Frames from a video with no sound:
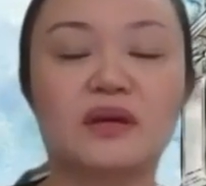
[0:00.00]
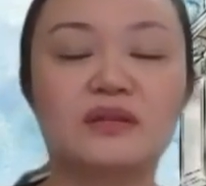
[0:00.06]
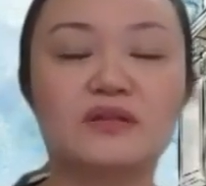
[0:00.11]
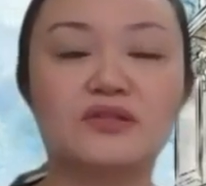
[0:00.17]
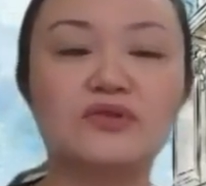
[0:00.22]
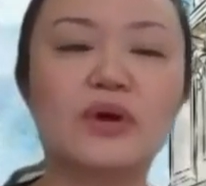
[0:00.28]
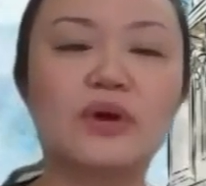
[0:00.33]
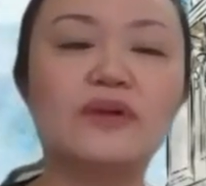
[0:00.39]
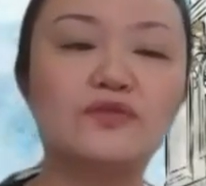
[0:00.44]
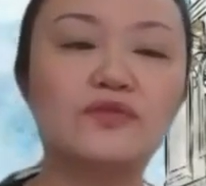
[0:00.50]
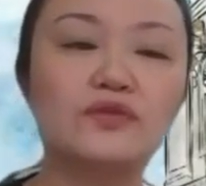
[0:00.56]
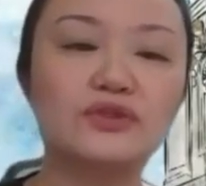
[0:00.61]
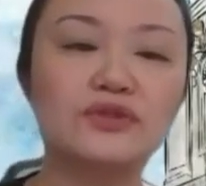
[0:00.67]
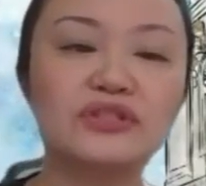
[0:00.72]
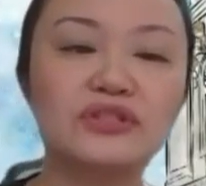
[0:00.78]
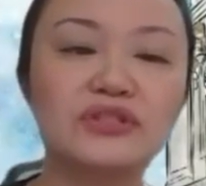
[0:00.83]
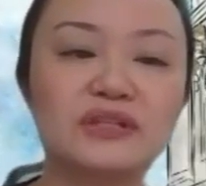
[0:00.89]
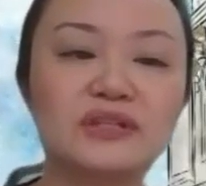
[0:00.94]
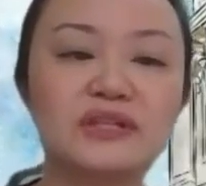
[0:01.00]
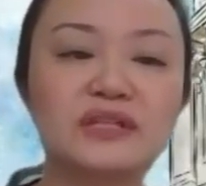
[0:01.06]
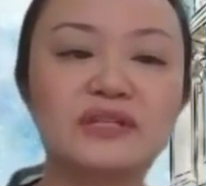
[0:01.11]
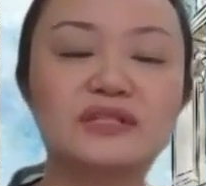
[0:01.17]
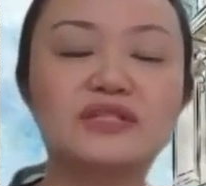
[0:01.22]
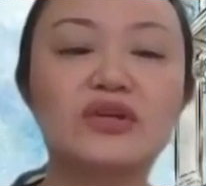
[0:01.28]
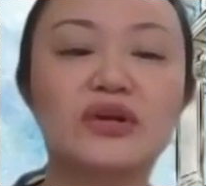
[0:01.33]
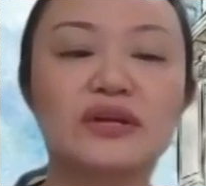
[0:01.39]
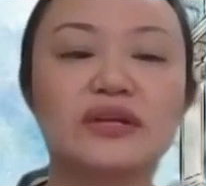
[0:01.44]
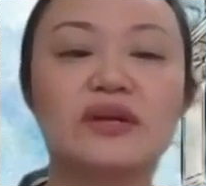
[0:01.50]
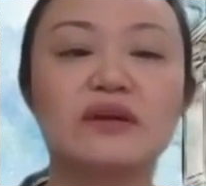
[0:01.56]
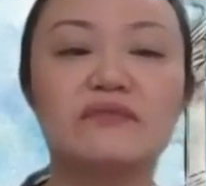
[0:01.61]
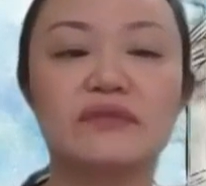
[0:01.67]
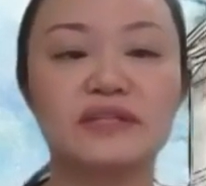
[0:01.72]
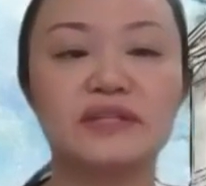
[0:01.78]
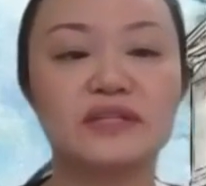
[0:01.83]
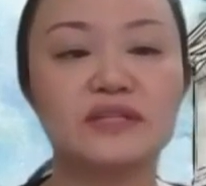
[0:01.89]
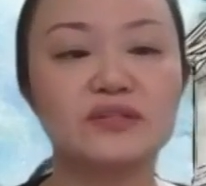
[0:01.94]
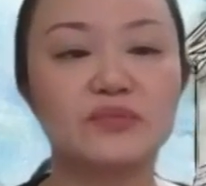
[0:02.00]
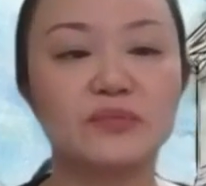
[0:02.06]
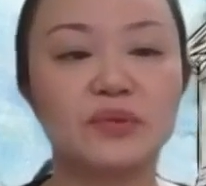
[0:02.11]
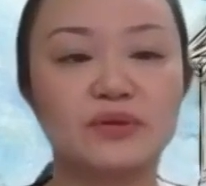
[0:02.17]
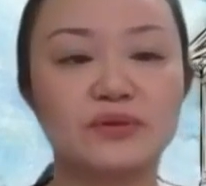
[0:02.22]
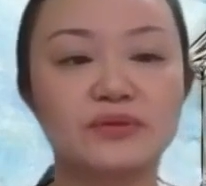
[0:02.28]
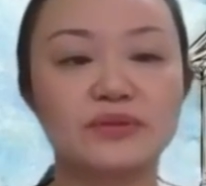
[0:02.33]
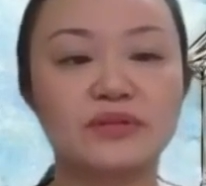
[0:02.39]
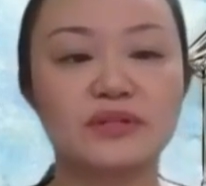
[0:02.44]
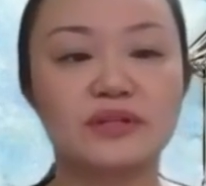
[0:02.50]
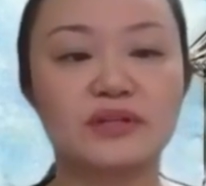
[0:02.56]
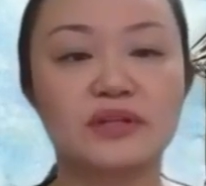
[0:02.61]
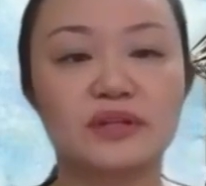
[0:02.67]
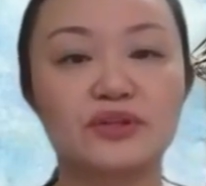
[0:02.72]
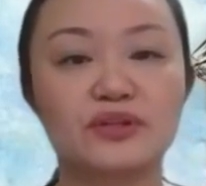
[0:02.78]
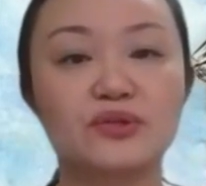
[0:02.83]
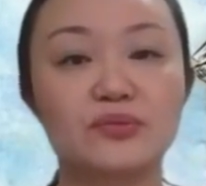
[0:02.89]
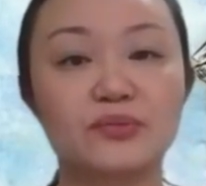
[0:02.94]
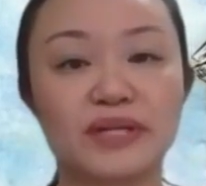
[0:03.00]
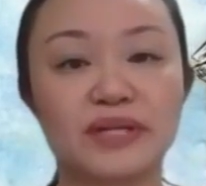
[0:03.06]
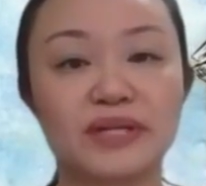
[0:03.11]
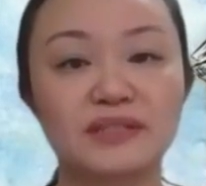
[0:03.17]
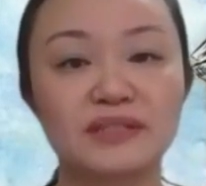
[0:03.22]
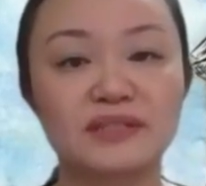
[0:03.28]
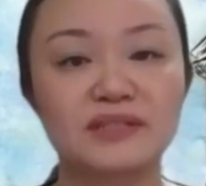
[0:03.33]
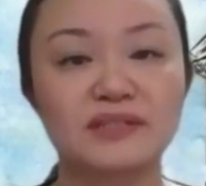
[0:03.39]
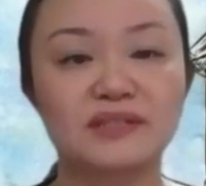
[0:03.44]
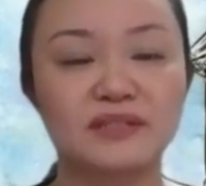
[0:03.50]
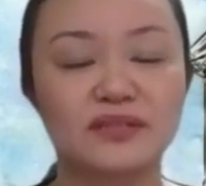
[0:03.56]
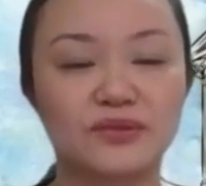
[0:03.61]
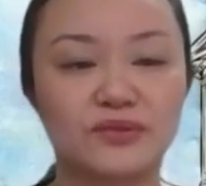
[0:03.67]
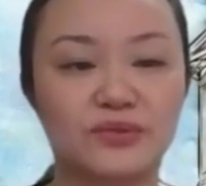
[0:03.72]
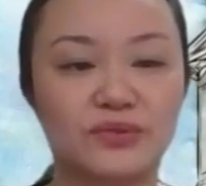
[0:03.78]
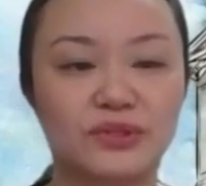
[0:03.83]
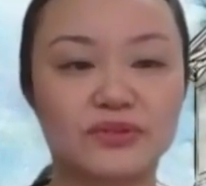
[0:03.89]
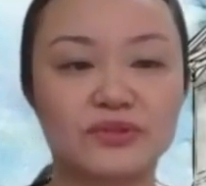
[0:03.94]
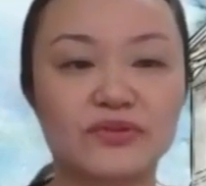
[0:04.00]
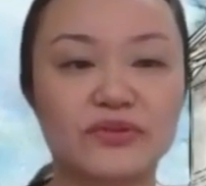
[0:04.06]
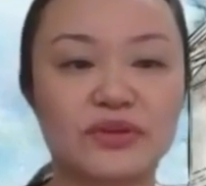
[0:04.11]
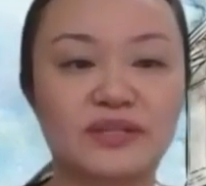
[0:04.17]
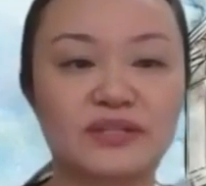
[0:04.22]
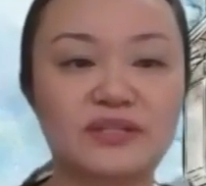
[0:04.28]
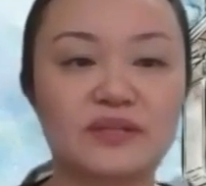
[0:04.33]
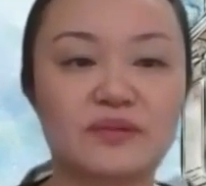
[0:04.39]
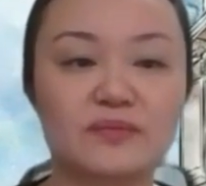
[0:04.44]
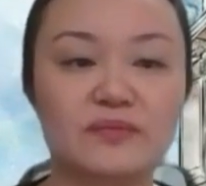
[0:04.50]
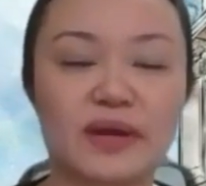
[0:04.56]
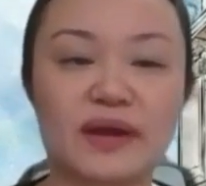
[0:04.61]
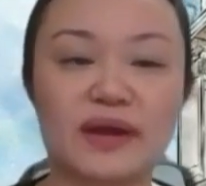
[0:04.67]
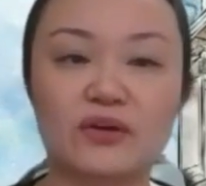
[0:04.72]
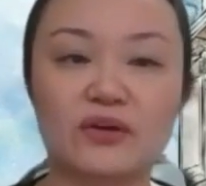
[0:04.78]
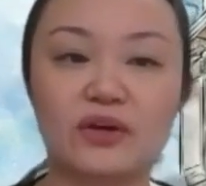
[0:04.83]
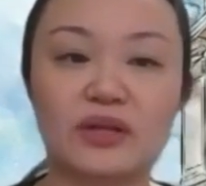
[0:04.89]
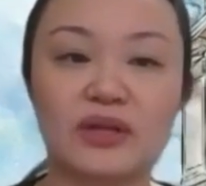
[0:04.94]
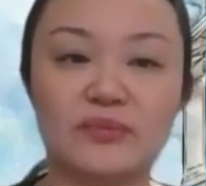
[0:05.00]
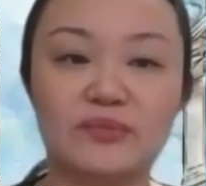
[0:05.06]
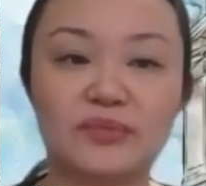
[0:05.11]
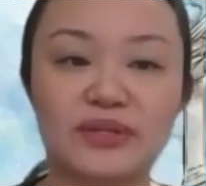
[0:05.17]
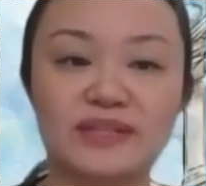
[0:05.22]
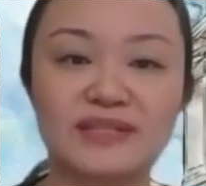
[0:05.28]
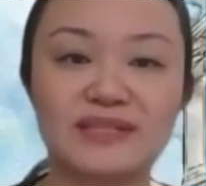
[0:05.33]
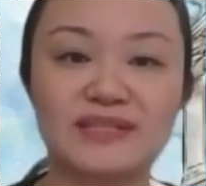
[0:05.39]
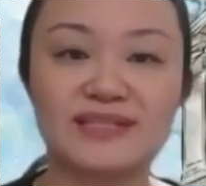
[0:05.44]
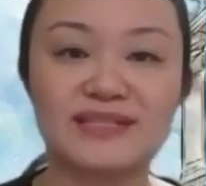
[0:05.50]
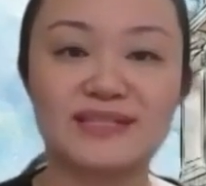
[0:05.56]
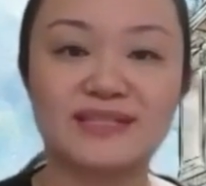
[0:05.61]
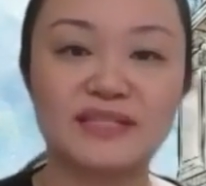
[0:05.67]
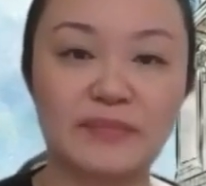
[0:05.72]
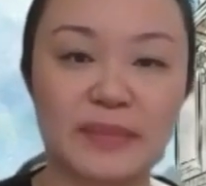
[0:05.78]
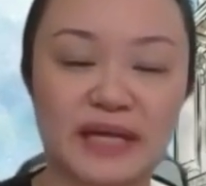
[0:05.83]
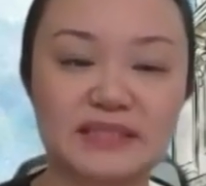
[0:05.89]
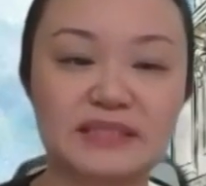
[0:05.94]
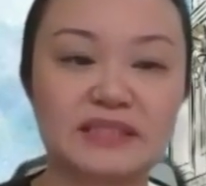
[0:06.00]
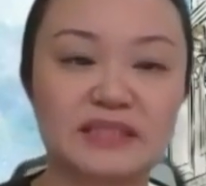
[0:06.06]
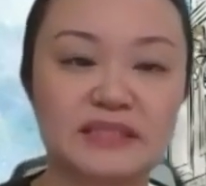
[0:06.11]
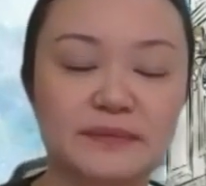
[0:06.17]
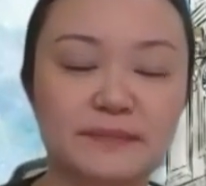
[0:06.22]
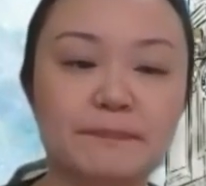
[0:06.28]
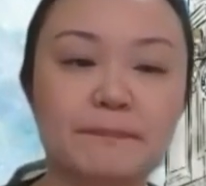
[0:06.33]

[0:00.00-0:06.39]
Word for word: And so unfortunately, it's not yet ready to be used in clinical practice. This was created by our collaborators in SMART.